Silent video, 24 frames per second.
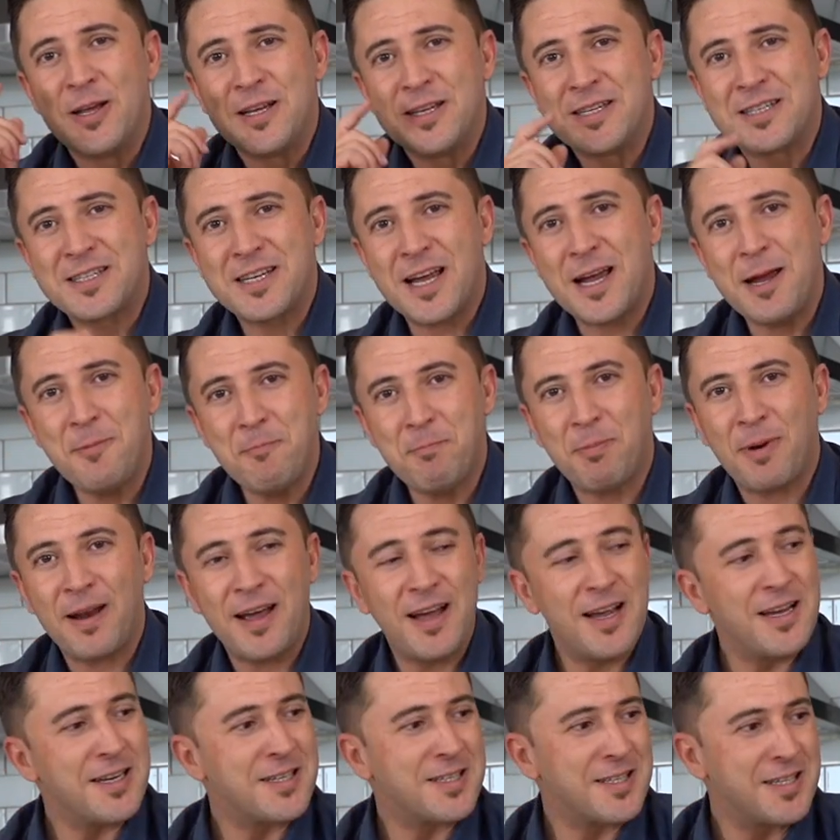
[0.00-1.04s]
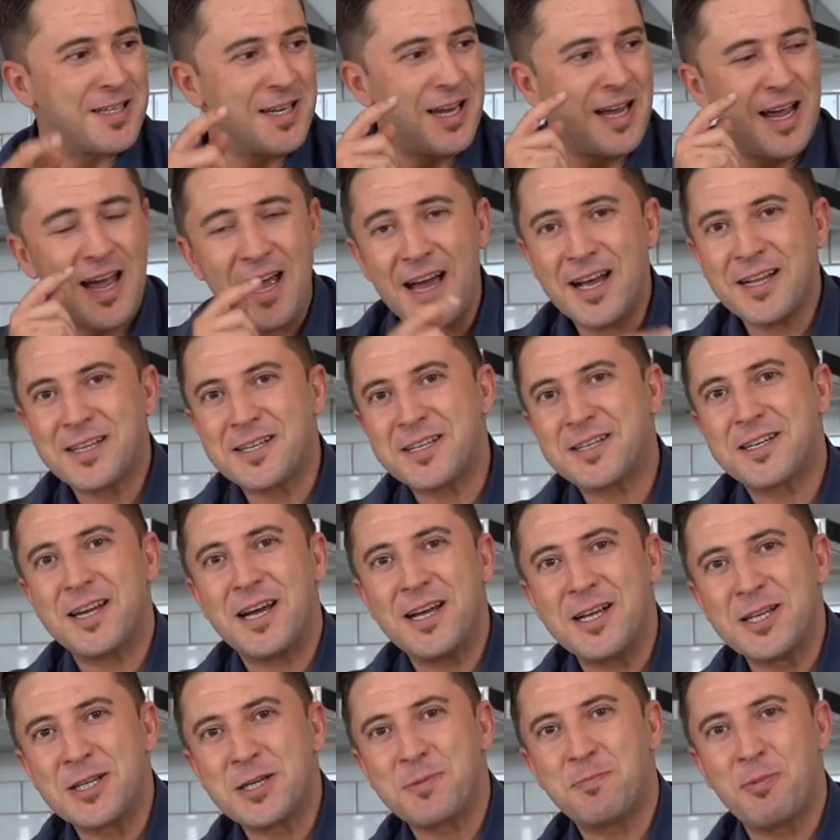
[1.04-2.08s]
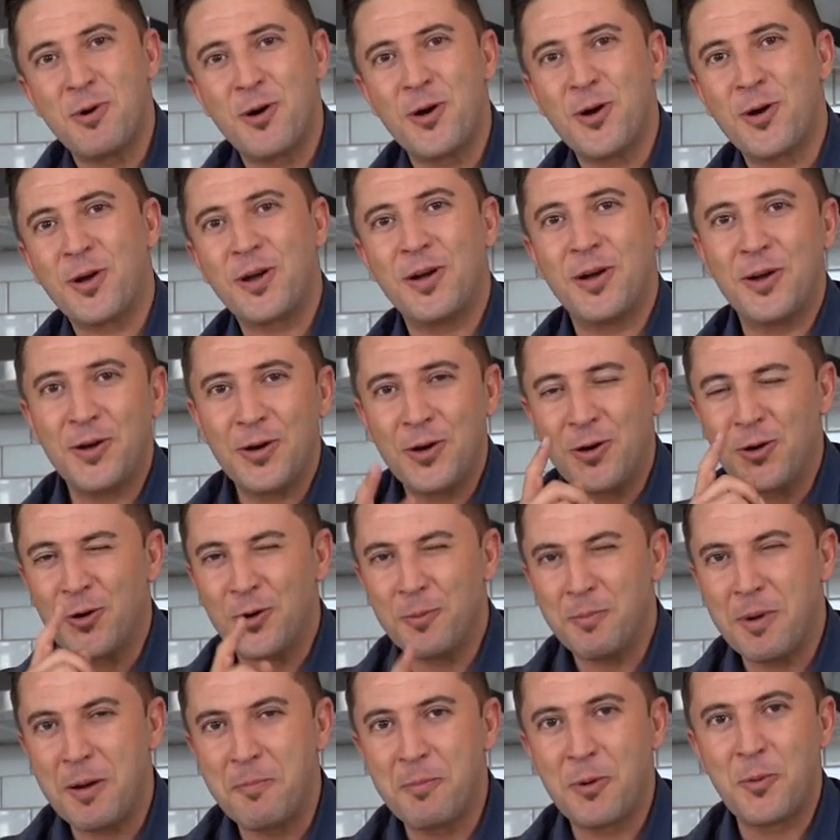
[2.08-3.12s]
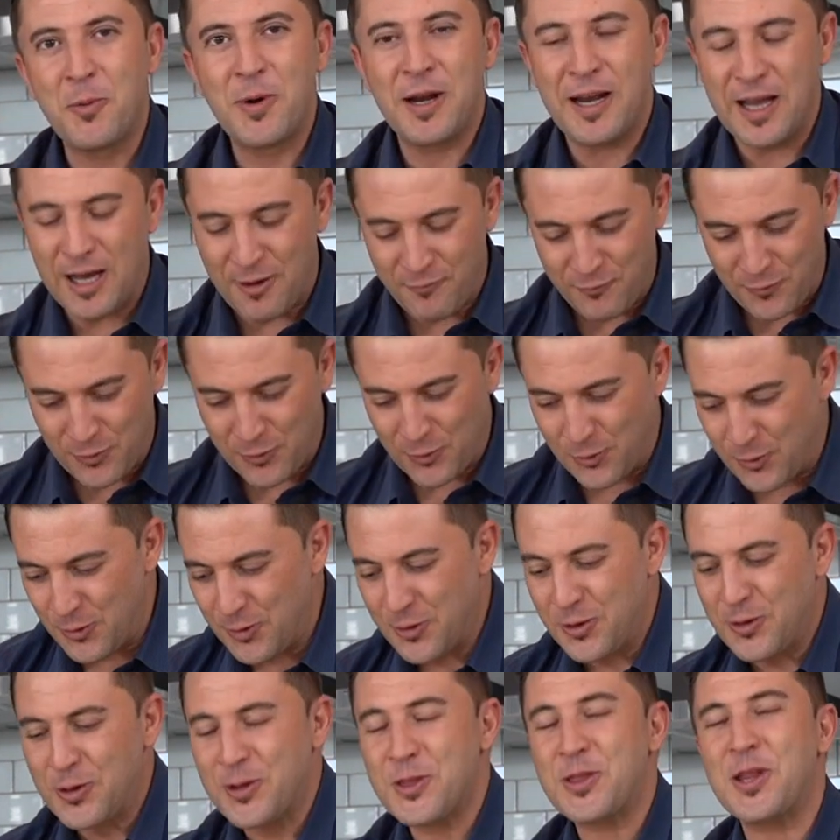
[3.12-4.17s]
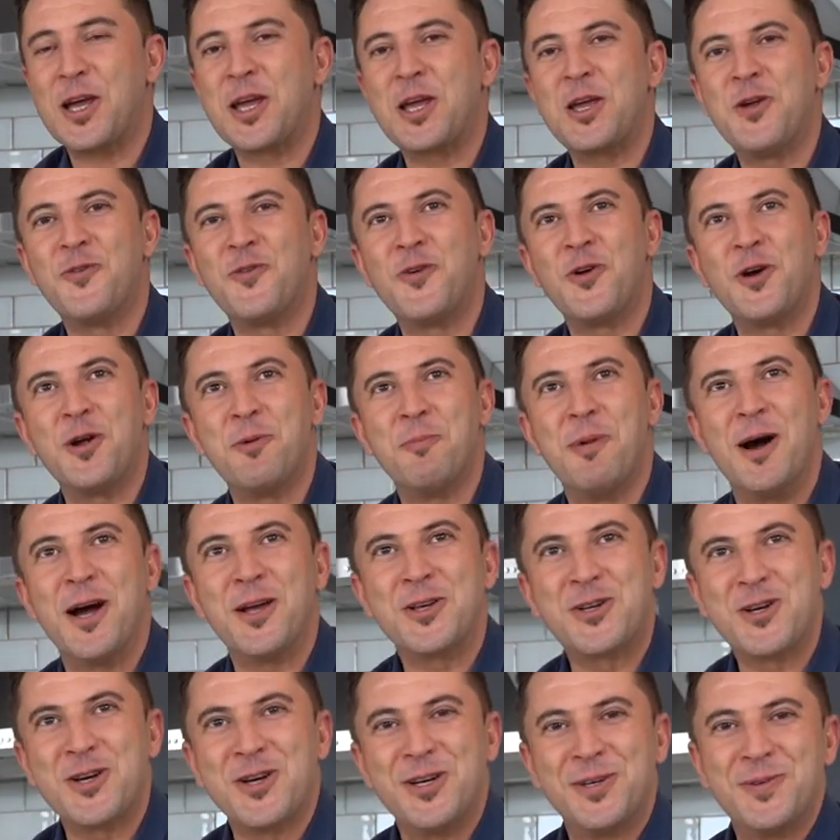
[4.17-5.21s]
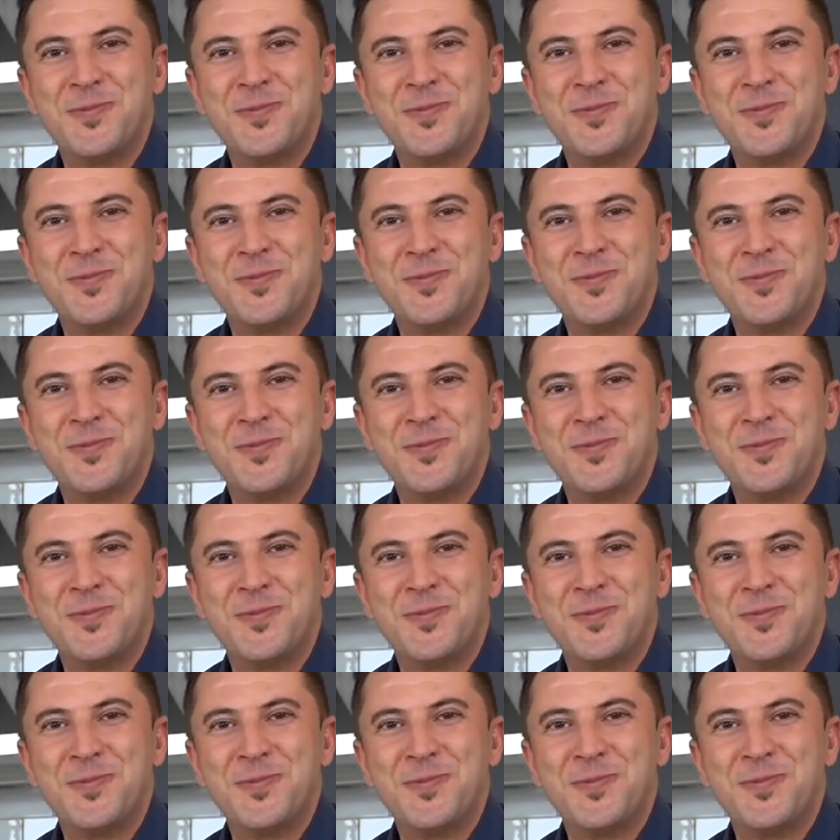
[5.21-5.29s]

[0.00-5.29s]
Same place at Steynsburg. Remember, we love you. Thank you very much.